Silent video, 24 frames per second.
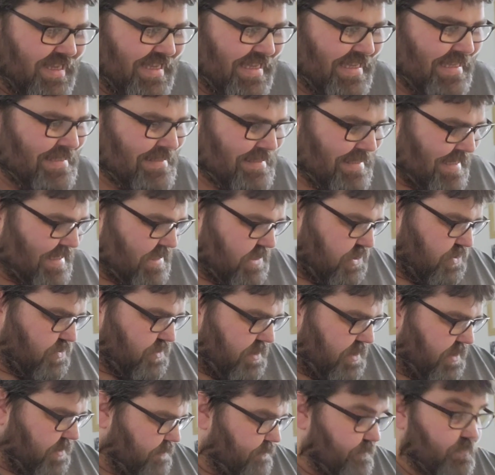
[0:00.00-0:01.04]
Is that
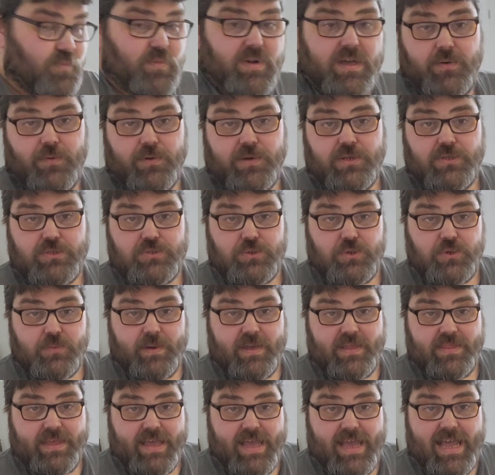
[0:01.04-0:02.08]
true? Well, we're going to talk
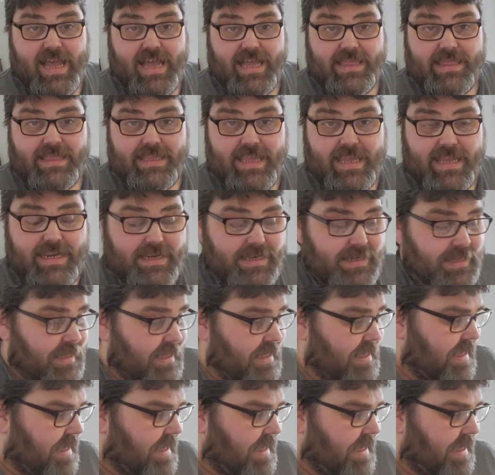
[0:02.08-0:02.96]
about that at the end.